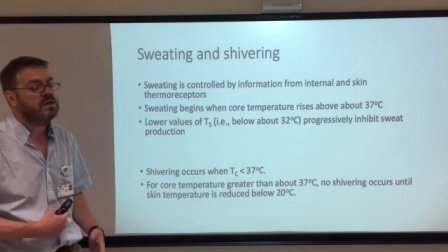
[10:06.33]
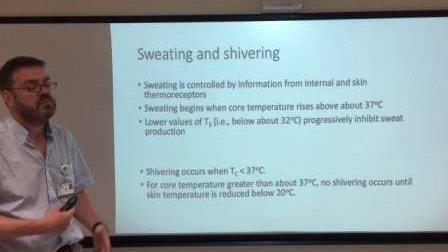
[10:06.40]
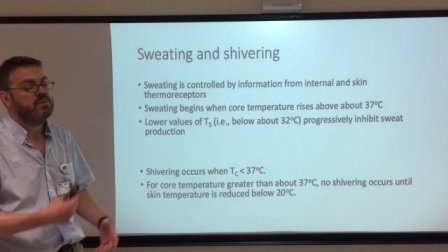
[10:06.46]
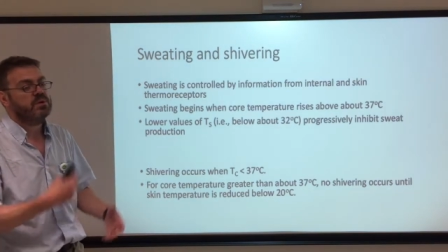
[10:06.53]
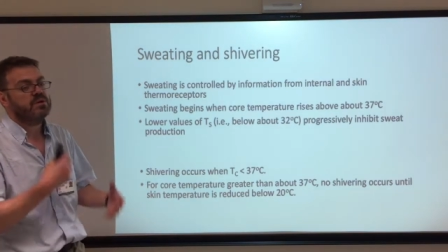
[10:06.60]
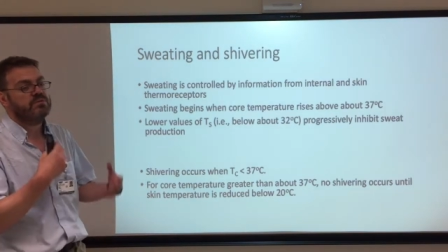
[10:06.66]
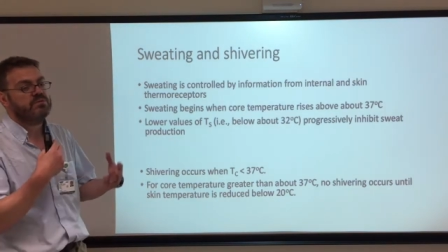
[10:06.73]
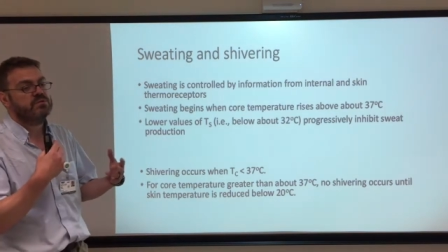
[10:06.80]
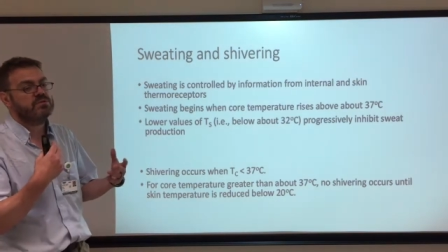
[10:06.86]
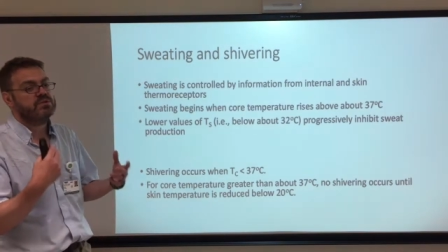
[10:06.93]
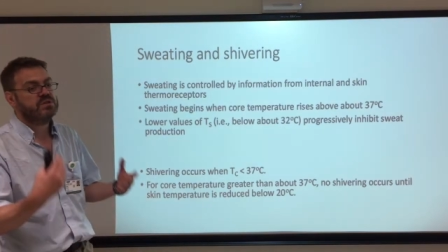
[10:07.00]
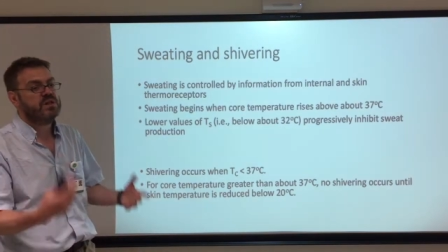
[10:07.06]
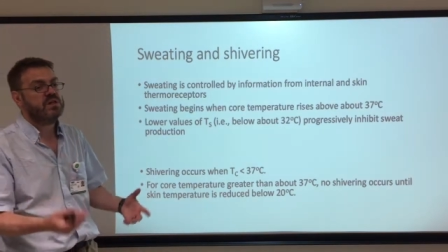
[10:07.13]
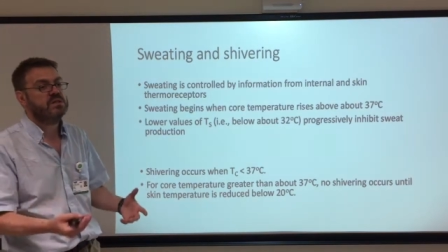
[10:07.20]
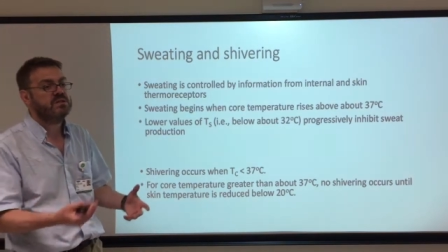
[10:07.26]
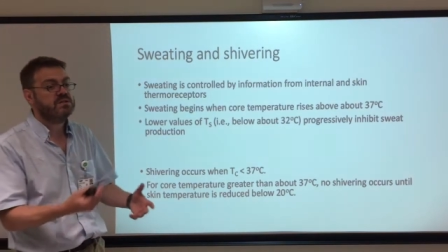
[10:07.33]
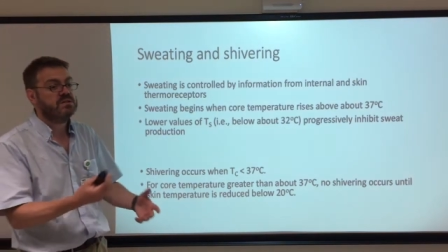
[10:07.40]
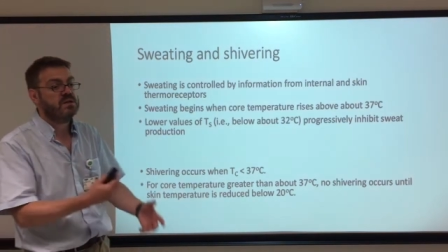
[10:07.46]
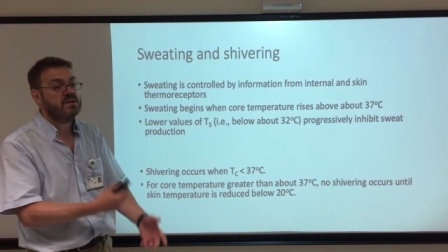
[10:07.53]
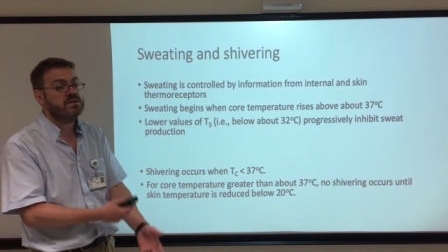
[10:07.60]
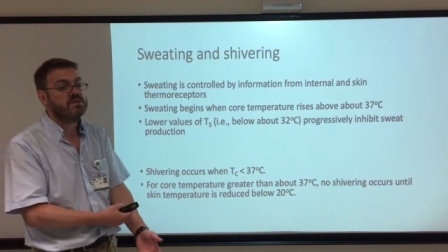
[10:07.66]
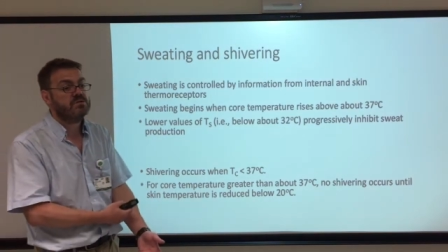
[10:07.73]
But if your skin
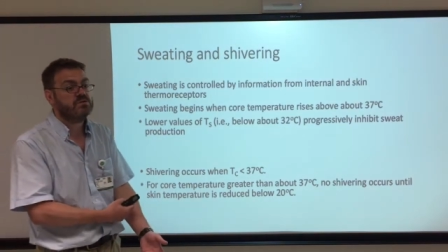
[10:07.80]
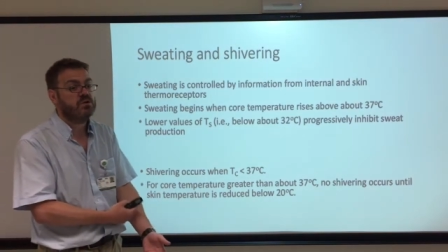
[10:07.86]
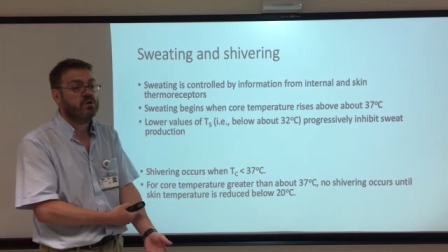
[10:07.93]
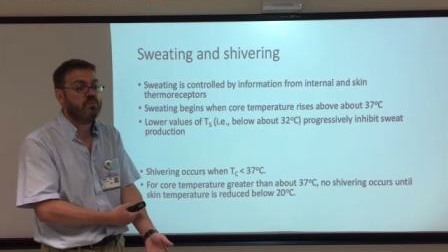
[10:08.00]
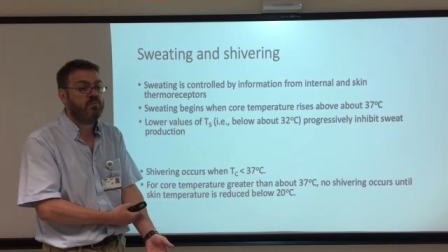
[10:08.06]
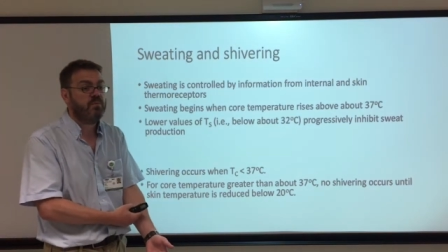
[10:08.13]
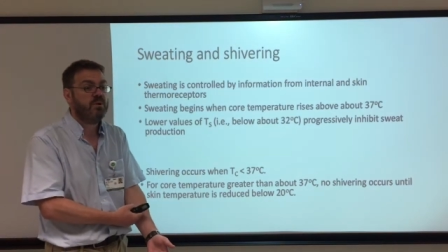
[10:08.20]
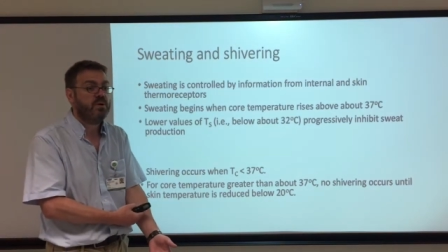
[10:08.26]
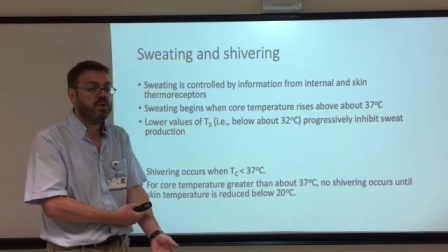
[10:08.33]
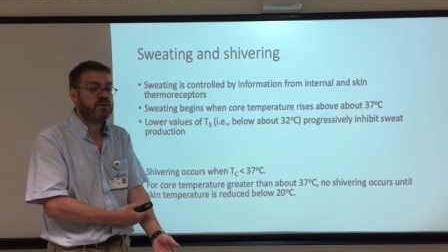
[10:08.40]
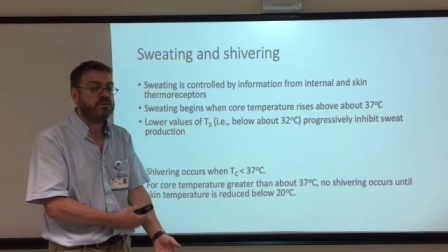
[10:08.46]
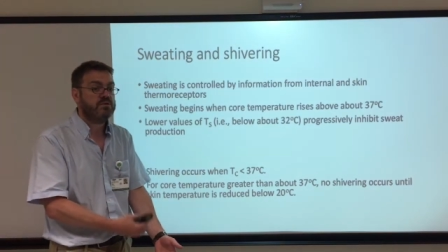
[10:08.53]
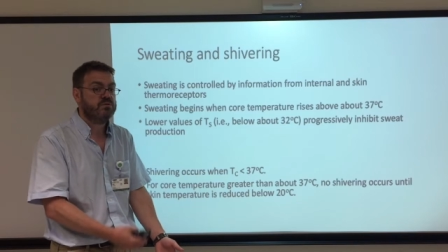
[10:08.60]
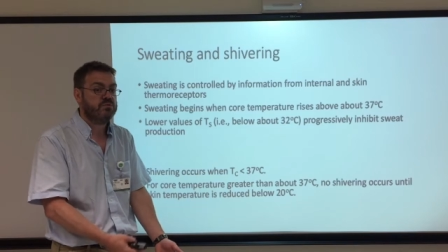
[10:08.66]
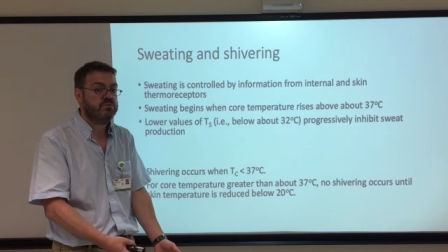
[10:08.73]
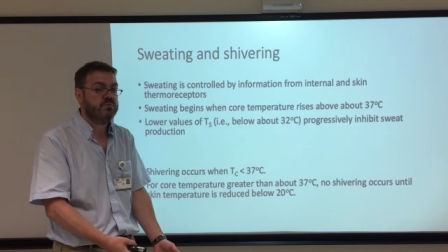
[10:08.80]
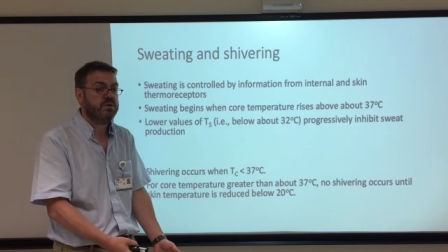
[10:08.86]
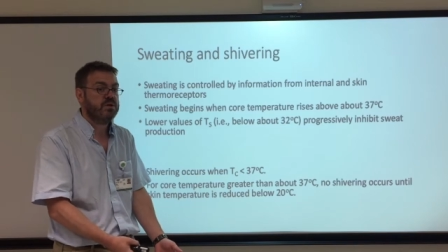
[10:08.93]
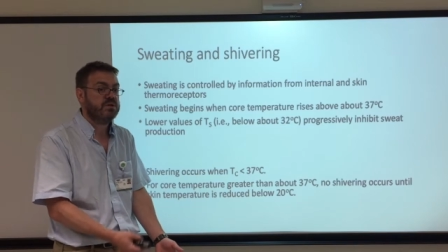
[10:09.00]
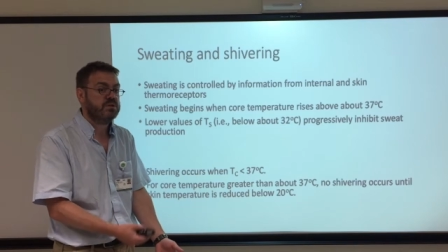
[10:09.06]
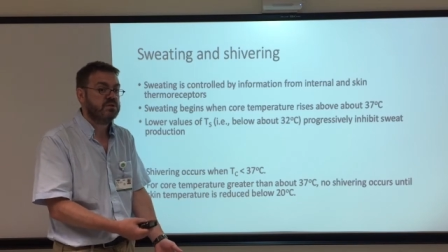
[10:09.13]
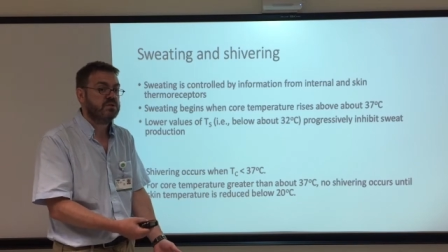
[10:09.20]
does drop too
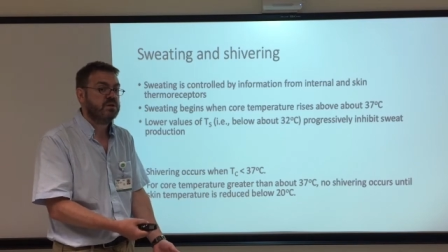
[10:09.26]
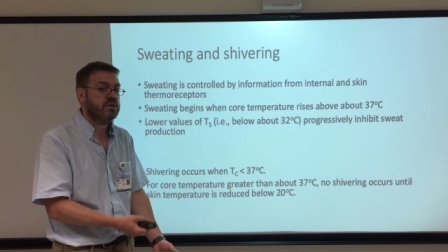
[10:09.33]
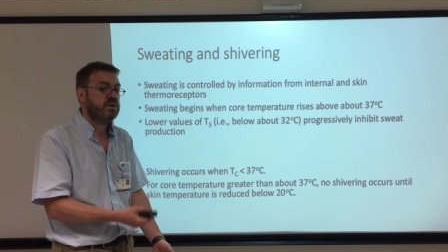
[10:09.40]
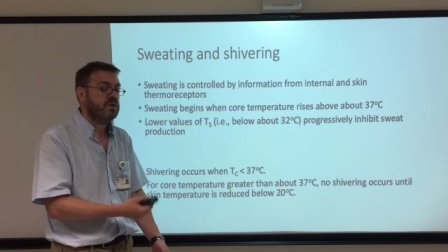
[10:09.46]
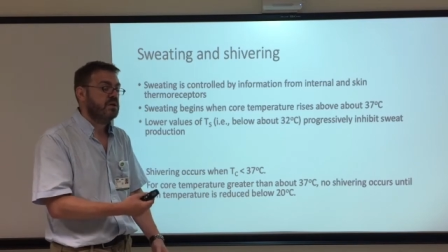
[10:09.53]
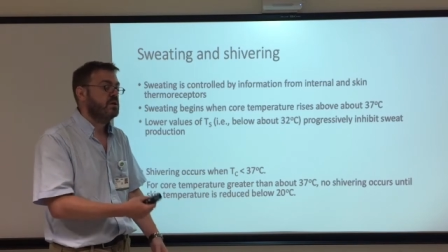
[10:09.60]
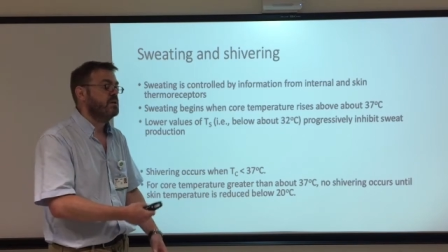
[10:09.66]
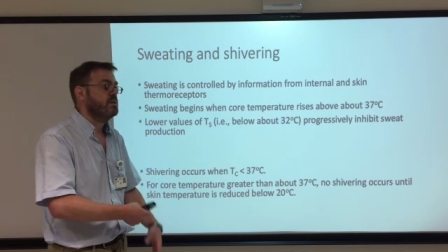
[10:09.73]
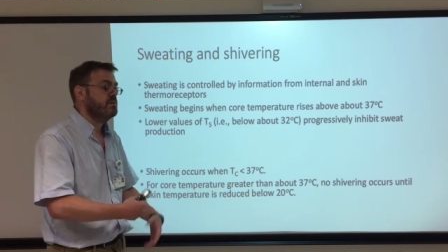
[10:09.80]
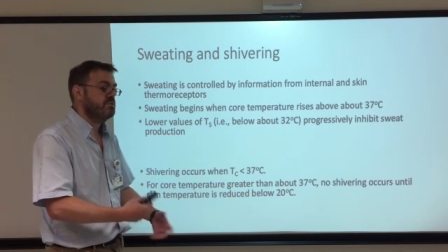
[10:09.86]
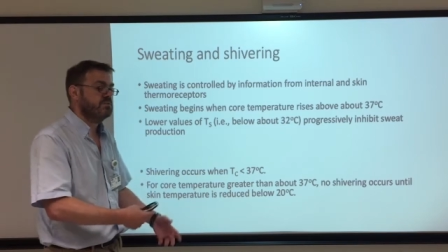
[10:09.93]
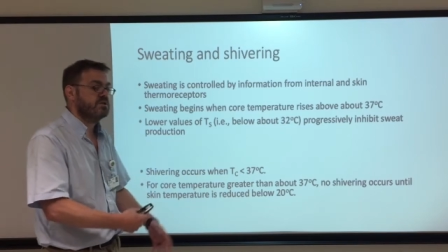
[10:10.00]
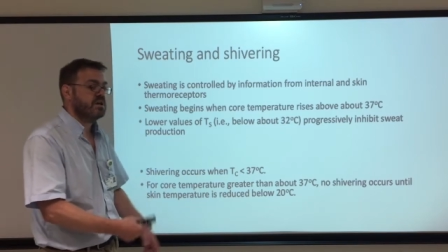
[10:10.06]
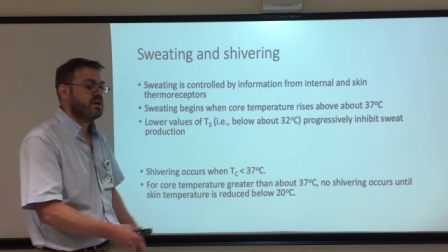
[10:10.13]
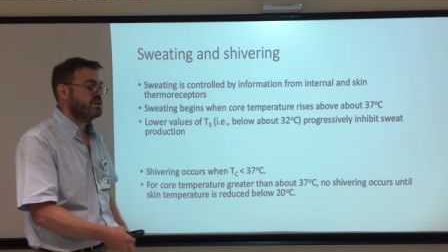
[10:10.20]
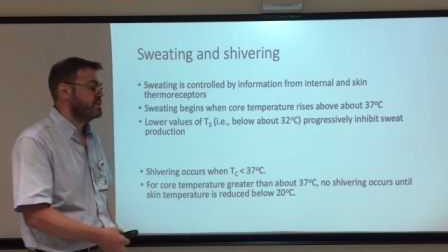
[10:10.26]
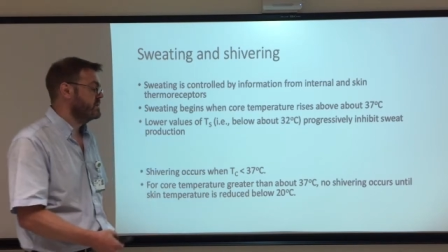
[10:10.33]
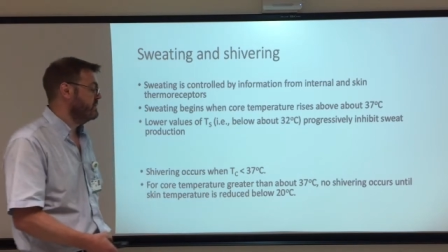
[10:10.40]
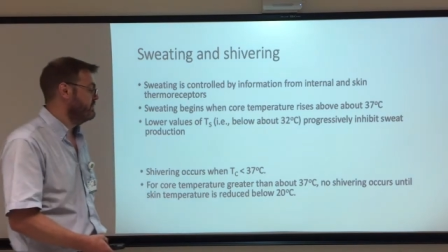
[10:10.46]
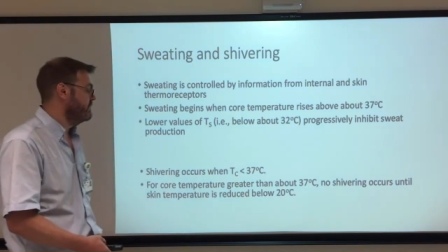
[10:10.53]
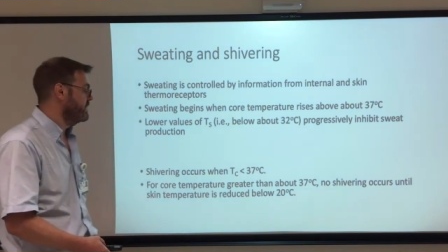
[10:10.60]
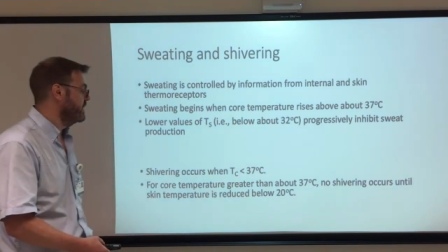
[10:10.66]
much, you'll start
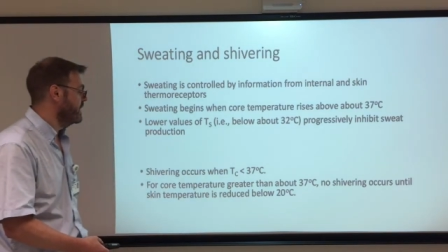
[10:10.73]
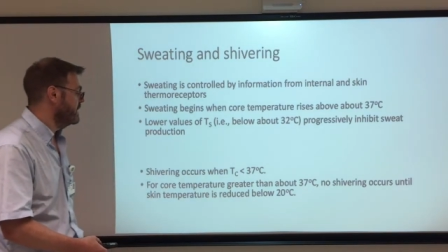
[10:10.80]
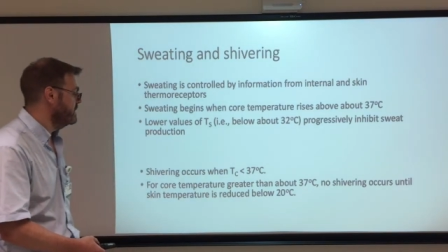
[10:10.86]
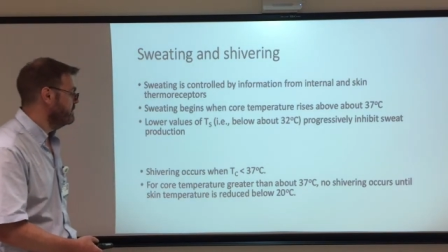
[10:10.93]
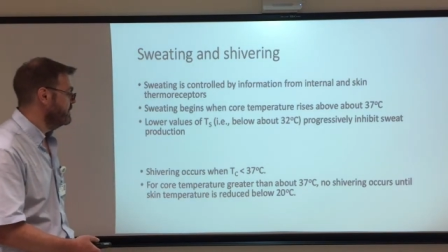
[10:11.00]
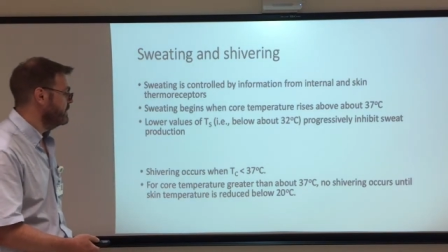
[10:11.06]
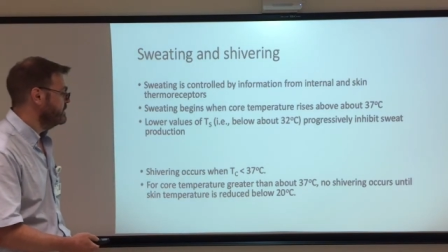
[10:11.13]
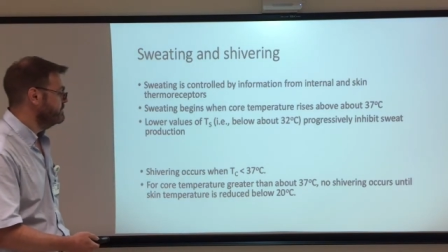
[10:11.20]
shivering anyway.